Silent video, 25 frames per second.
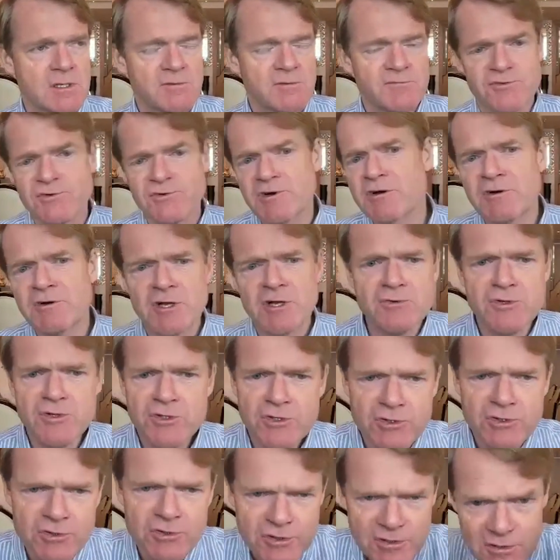for our own
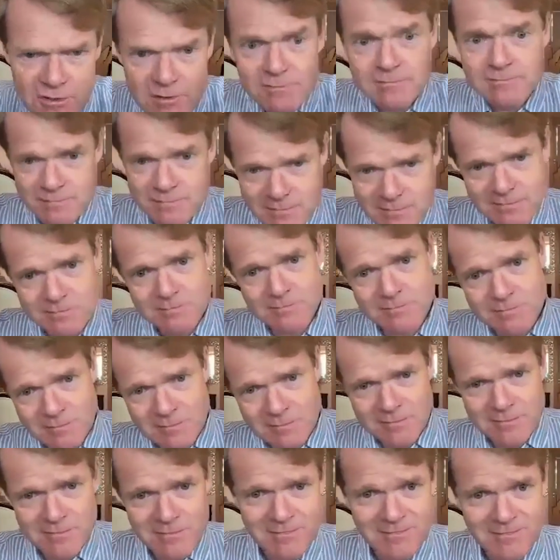good
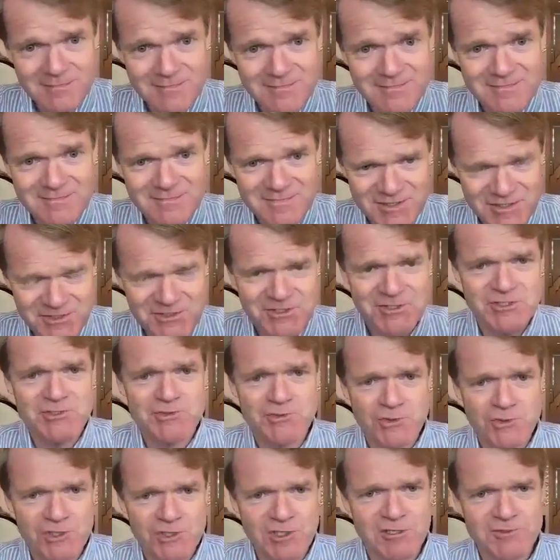to
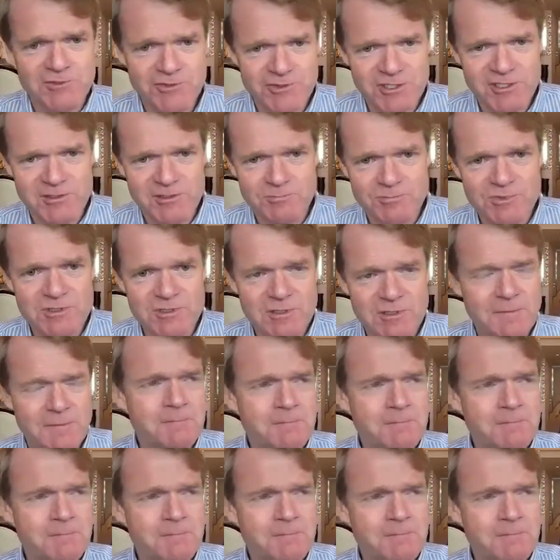destroy our dreams.